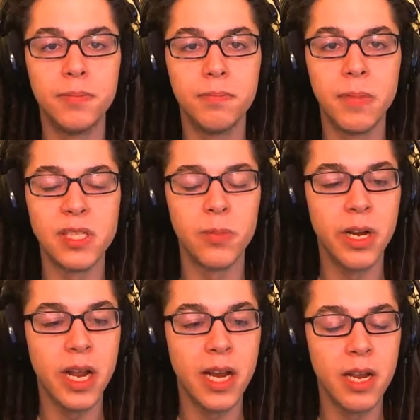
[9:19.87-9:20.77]
has there
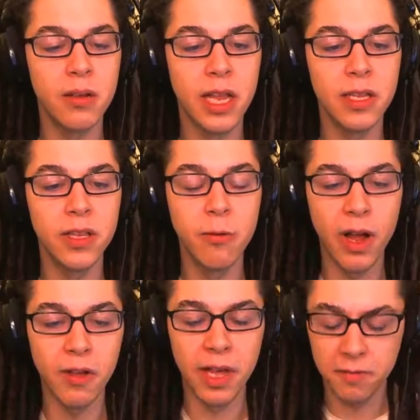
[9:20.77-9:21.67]
been any
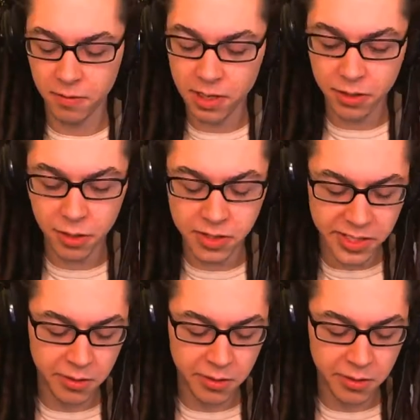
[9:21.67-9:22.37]
leeway on that front, Charlie?